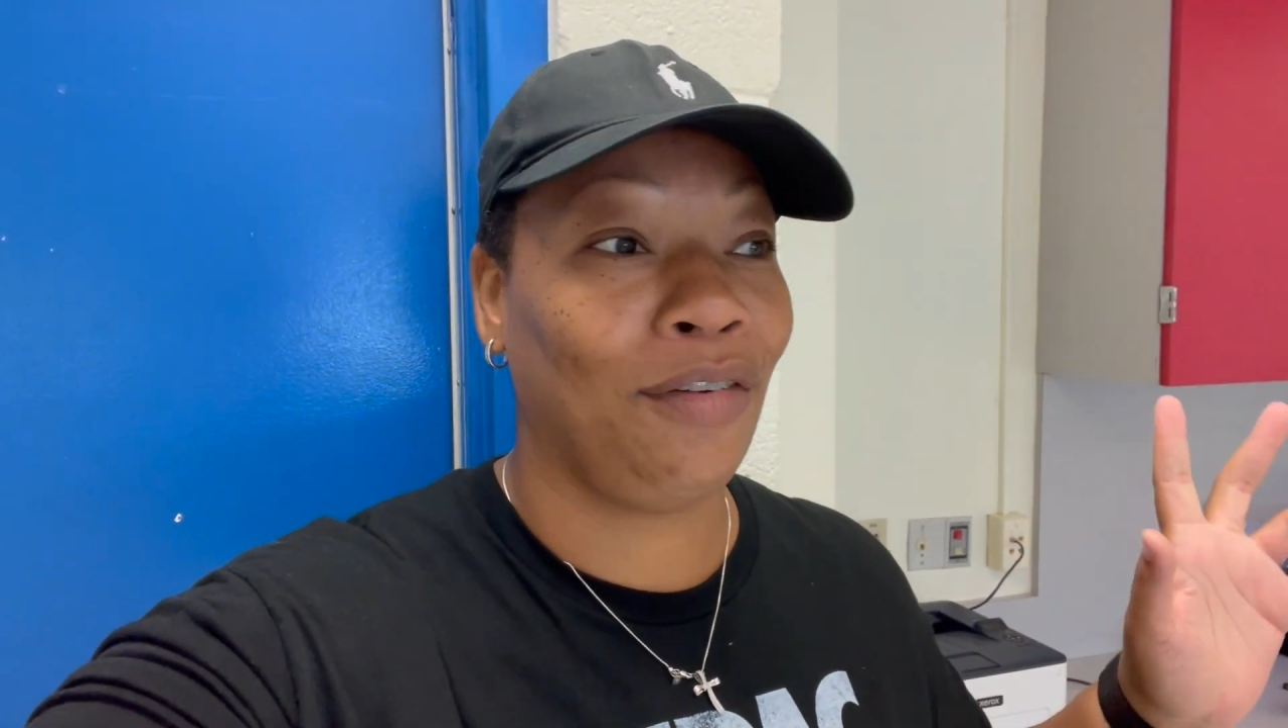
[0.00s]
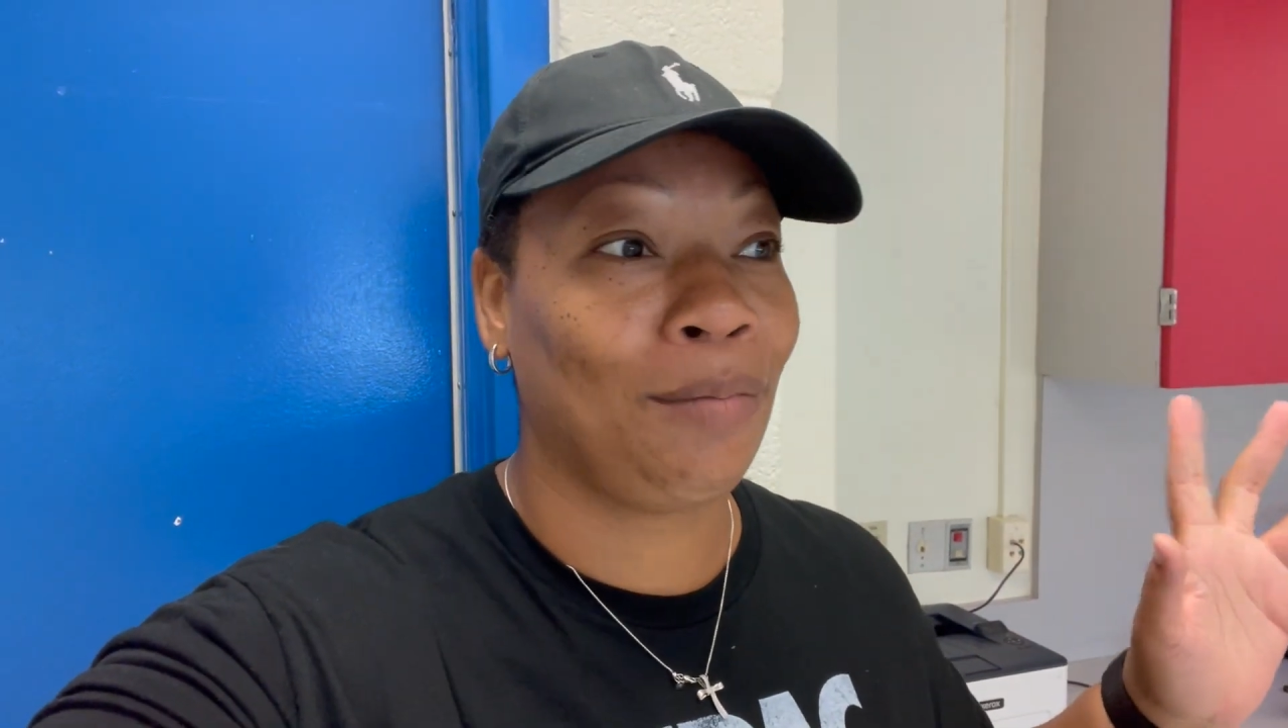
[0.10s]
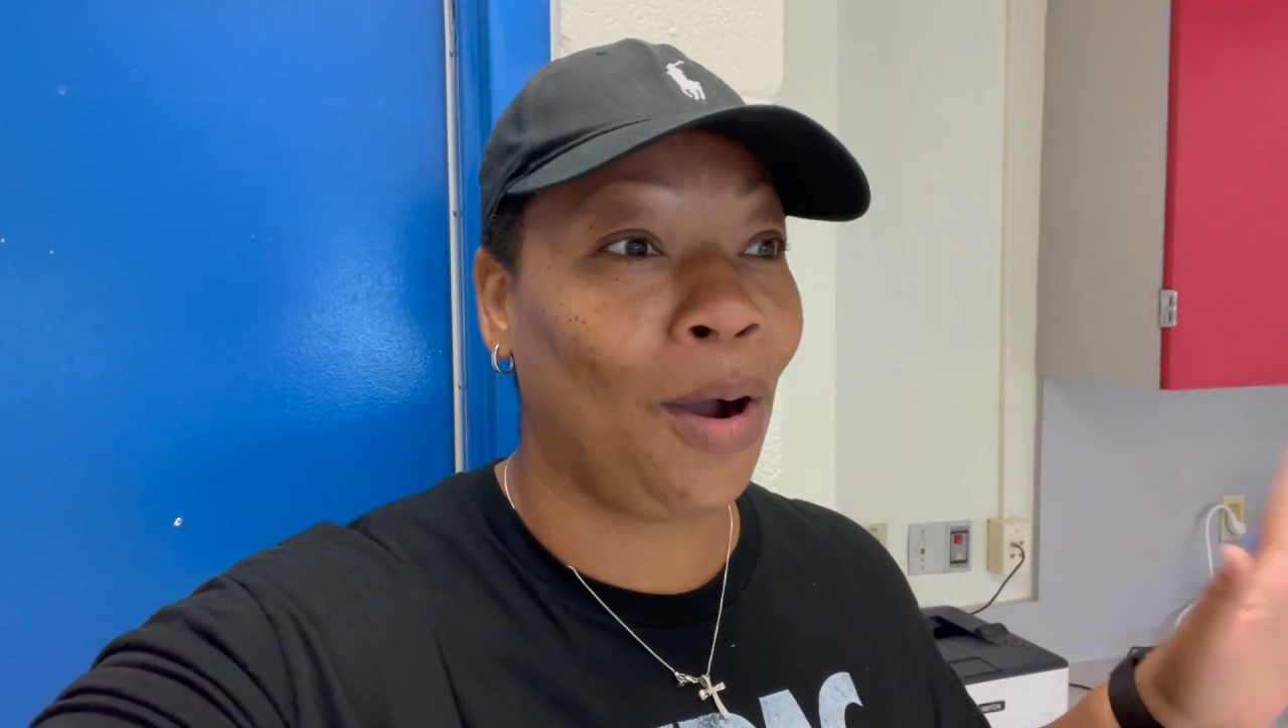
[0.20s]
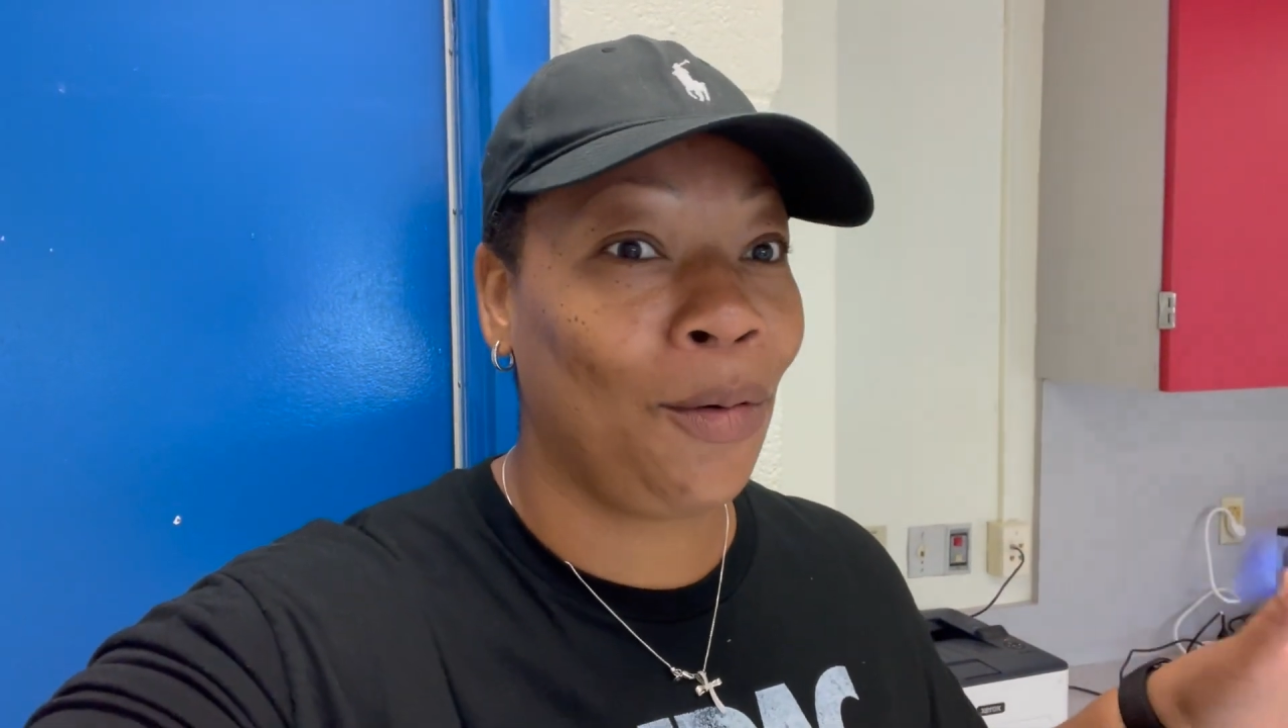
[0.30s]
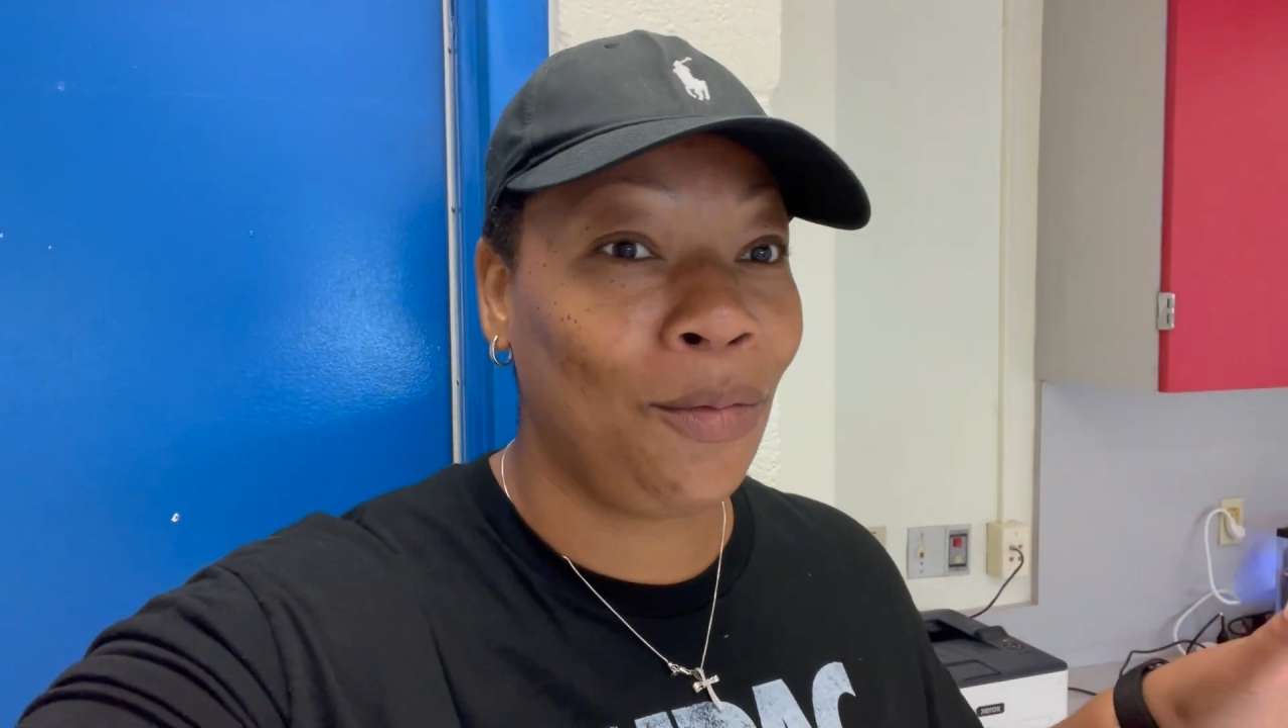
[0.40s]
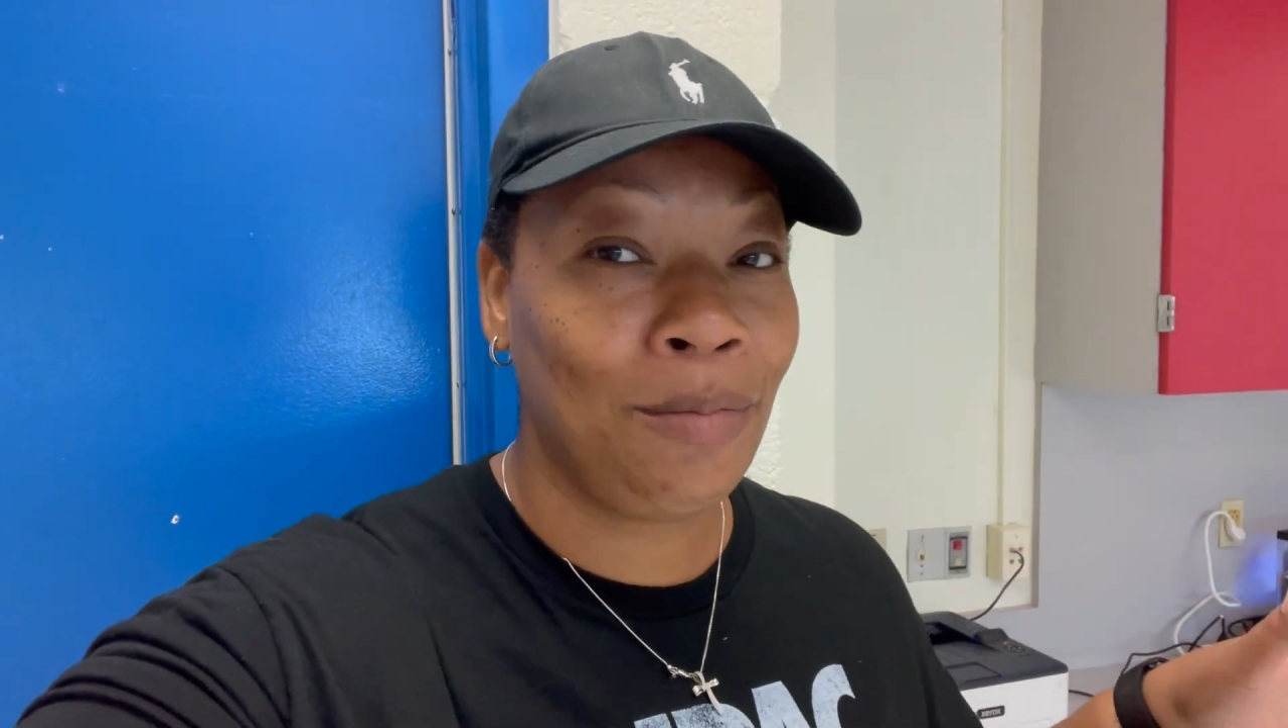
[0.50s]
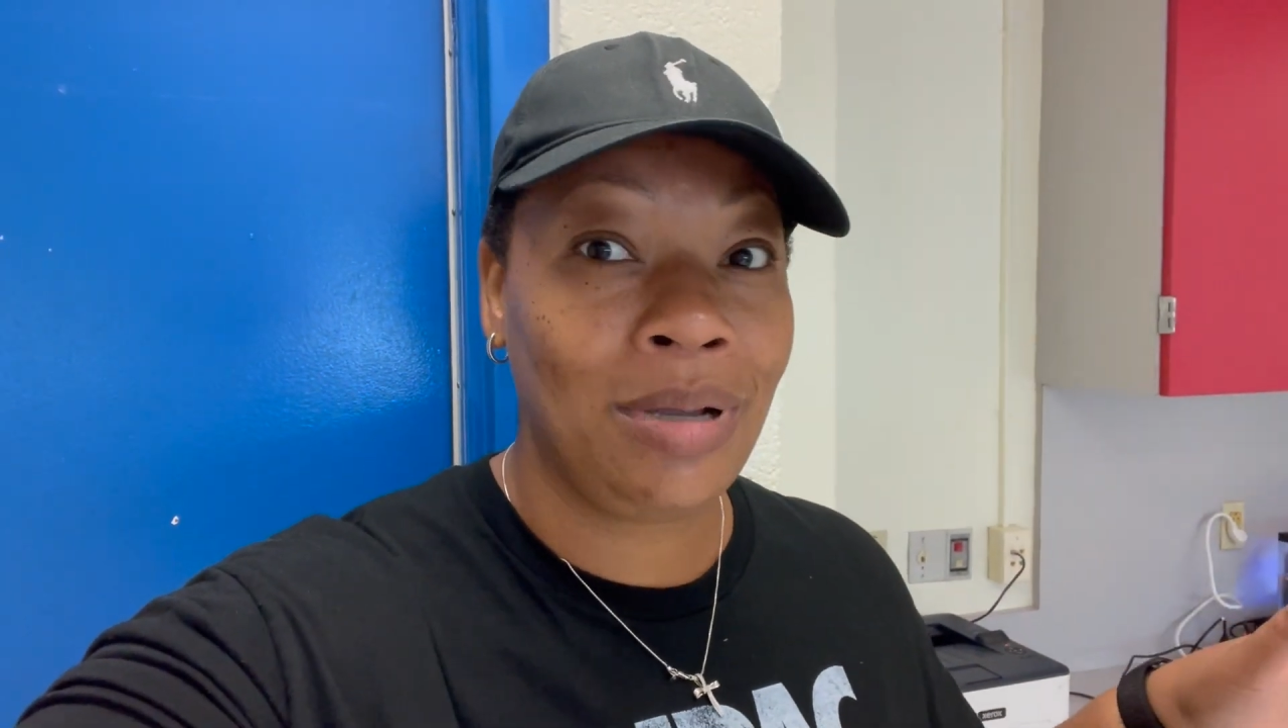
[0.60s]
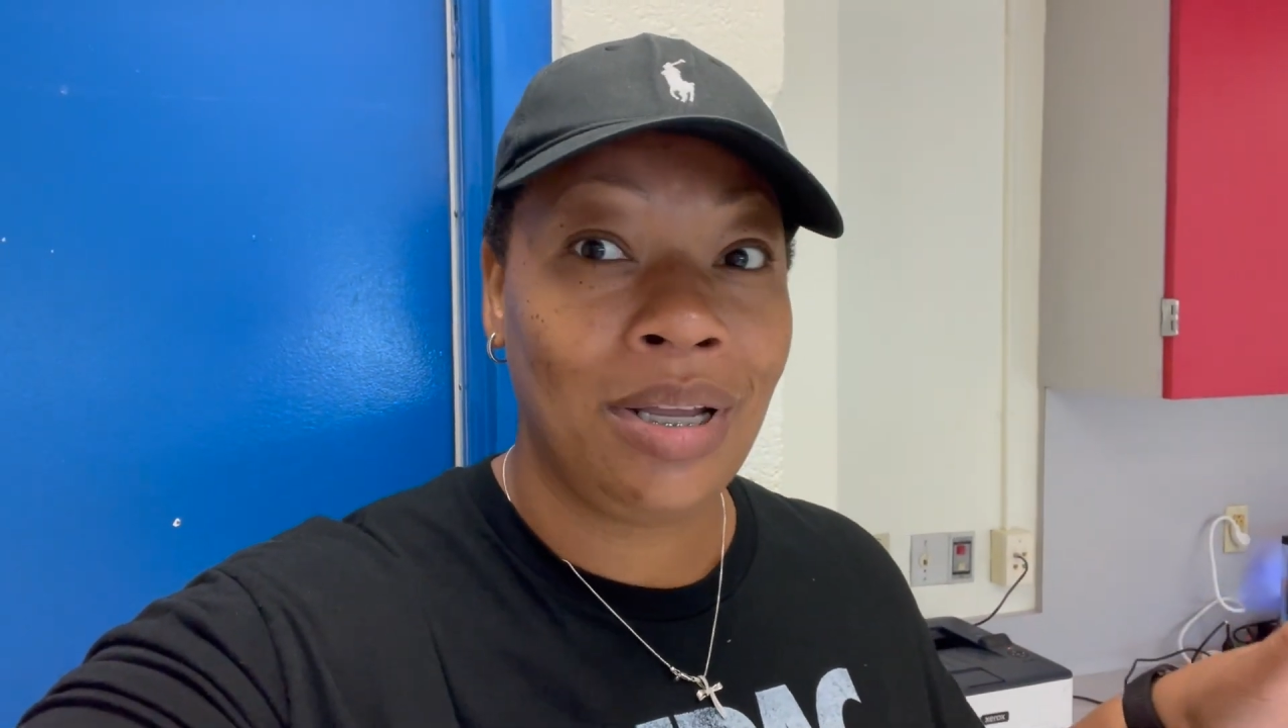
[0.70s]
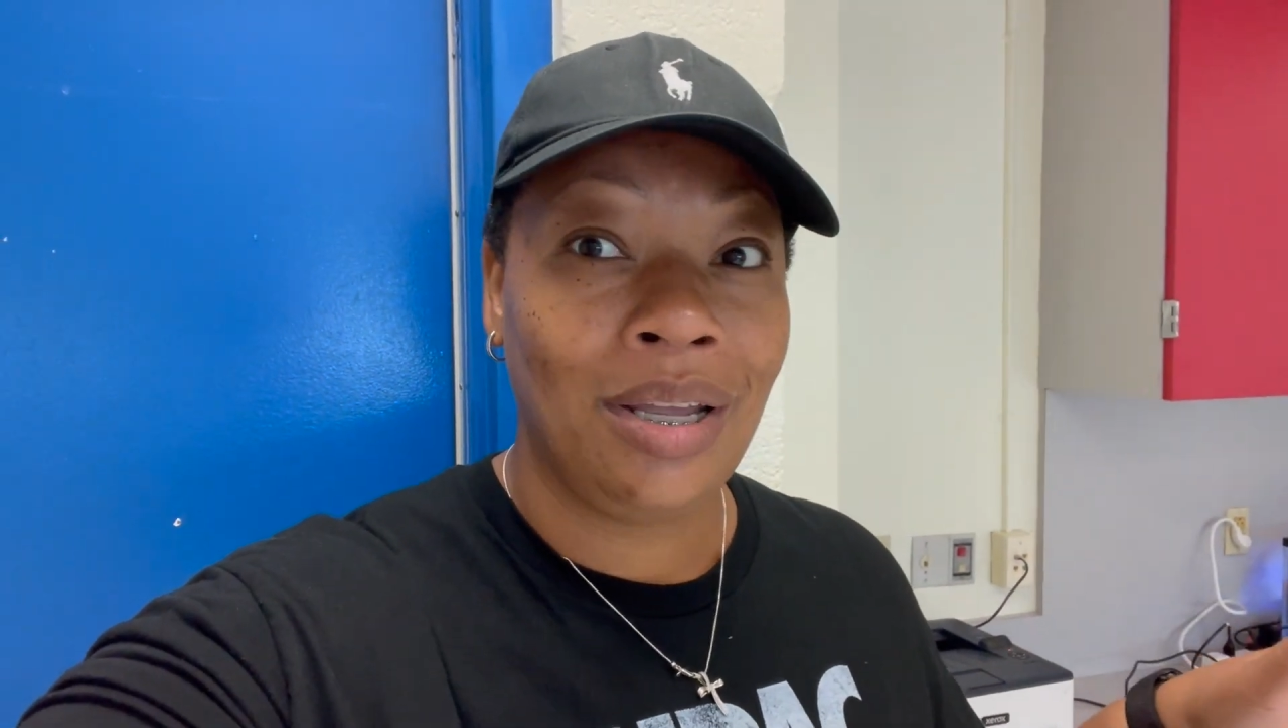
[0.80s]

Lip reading: from home